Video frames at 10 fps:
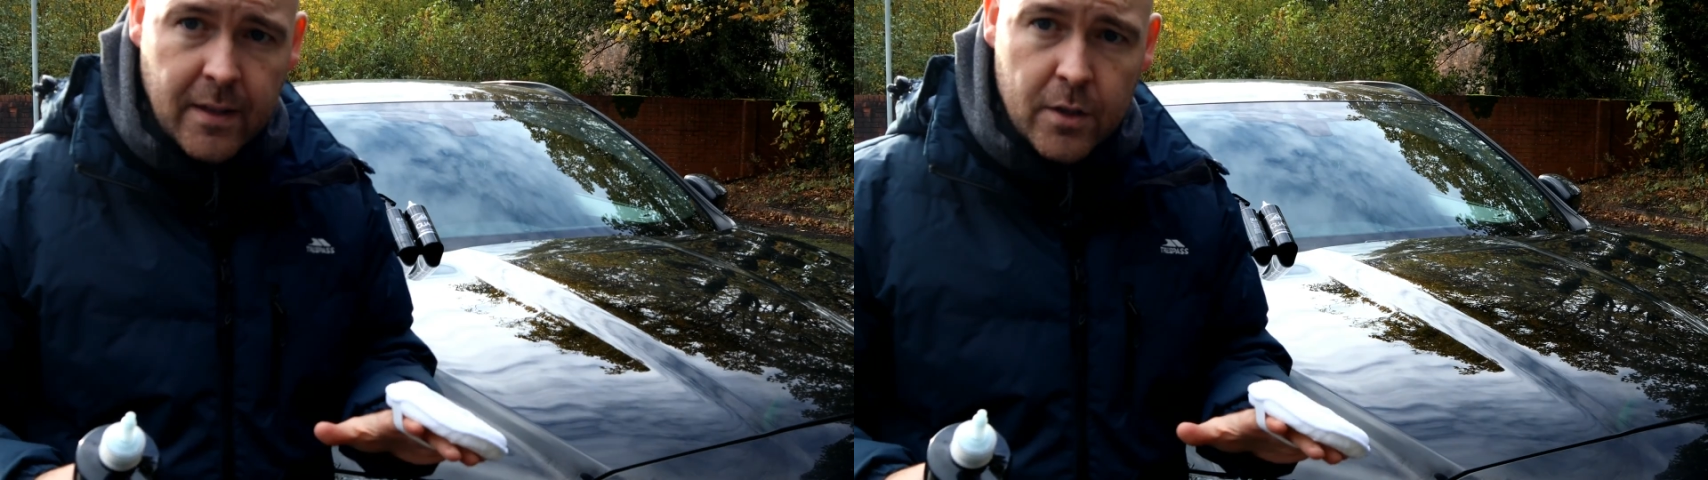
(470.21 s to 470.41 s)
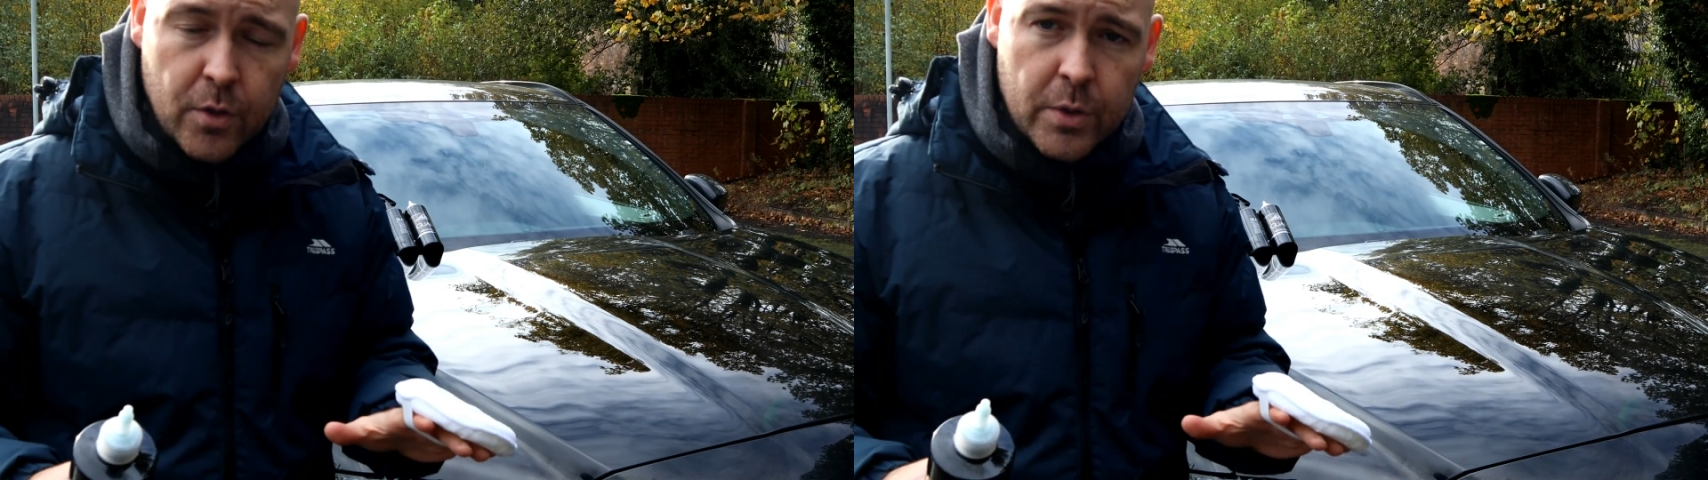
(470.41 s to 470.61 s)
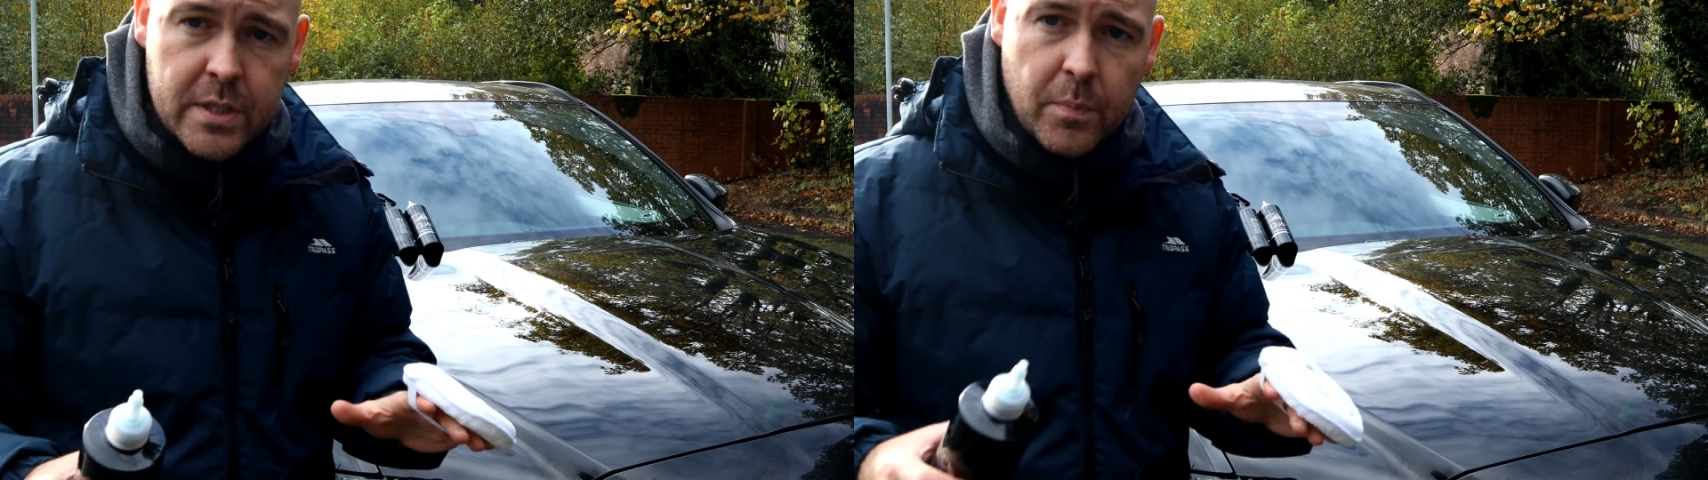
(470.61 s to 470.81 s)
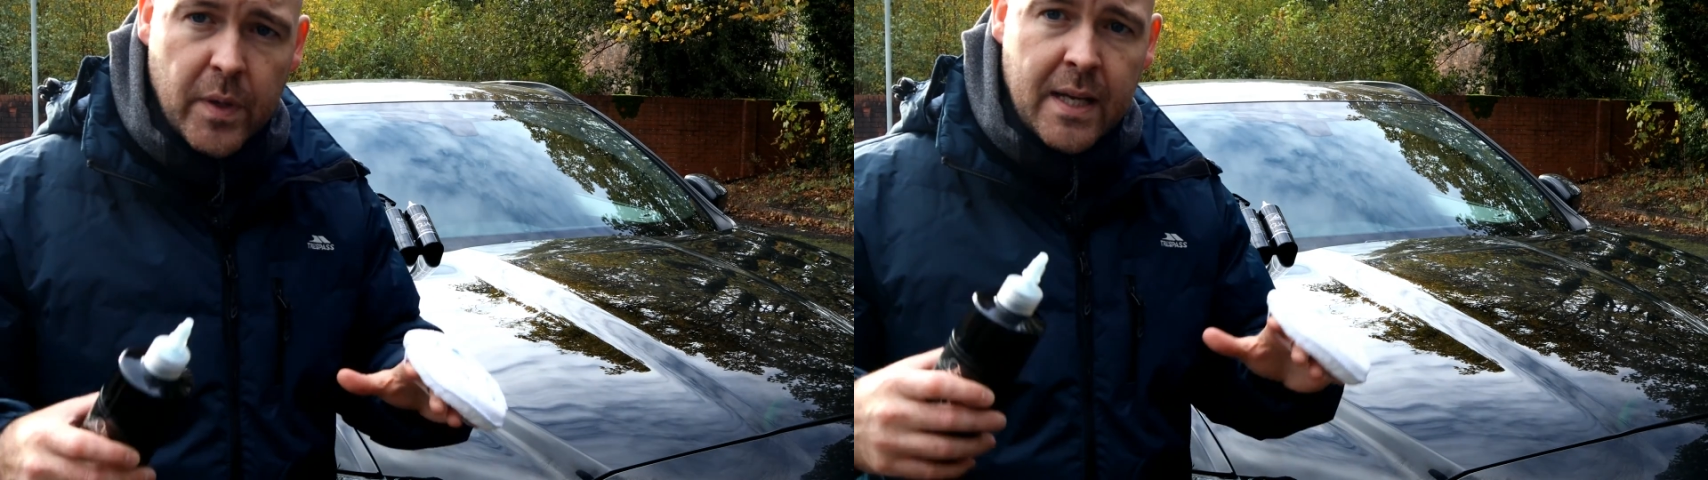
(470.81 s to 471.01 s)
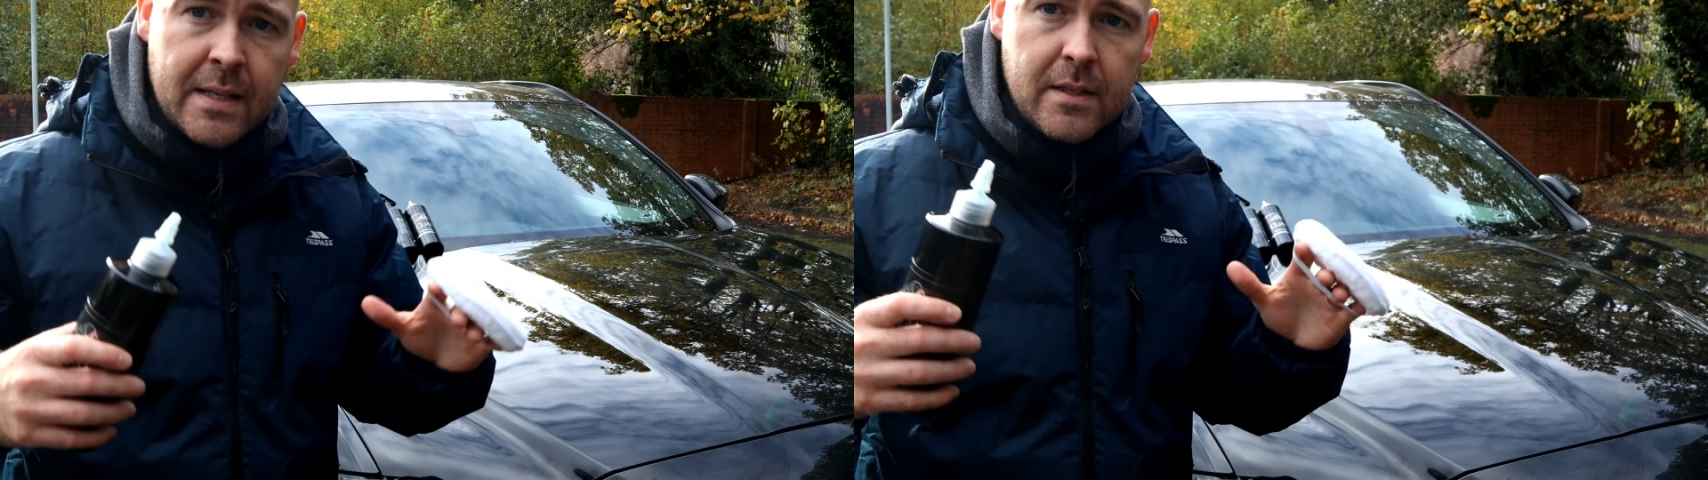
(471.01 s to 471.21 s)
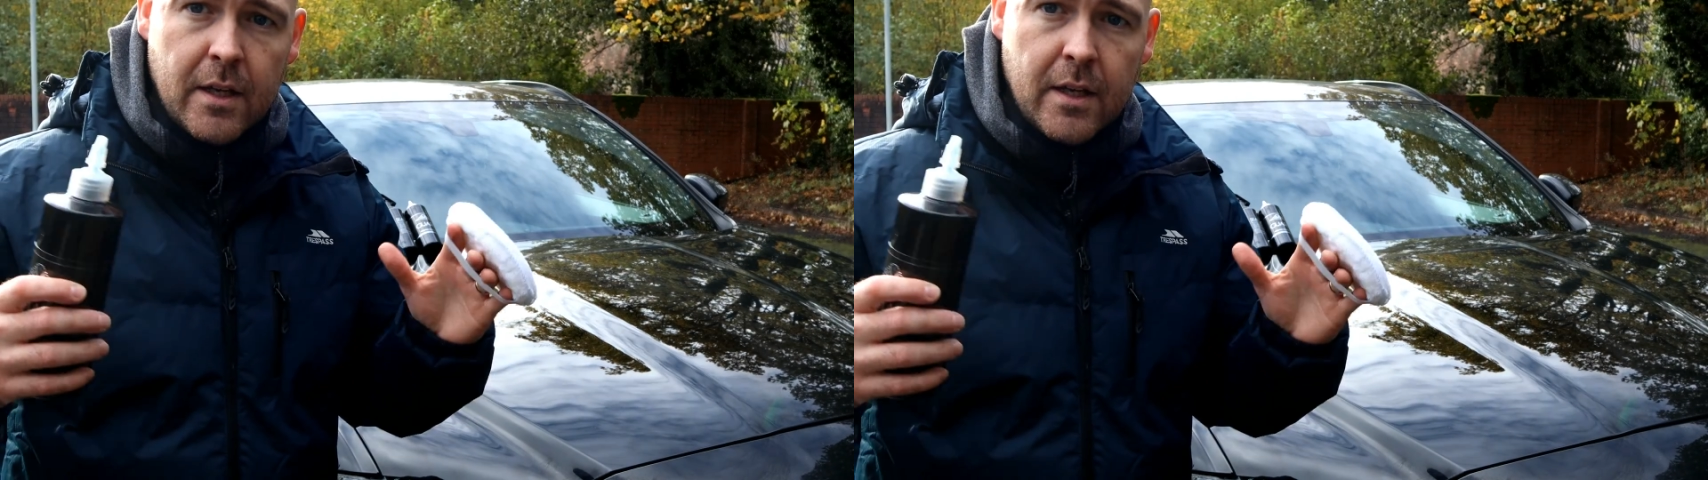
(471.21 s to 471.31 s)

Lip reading: it across the paint.